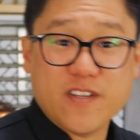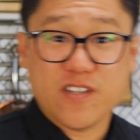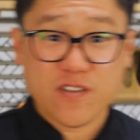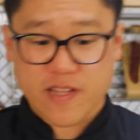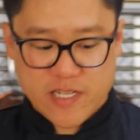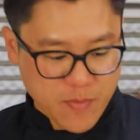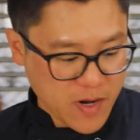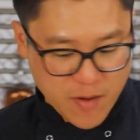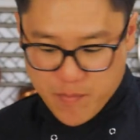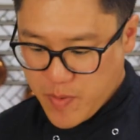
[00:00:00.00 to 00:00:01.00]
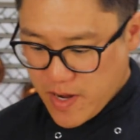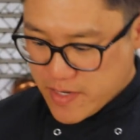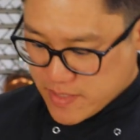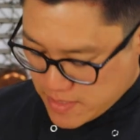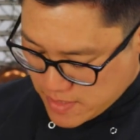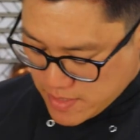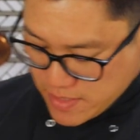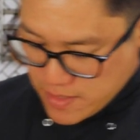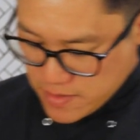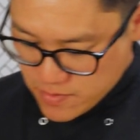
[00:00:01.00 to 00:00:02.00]
to do this part, but
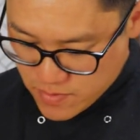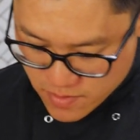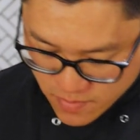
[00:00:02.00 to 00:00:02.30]
it's also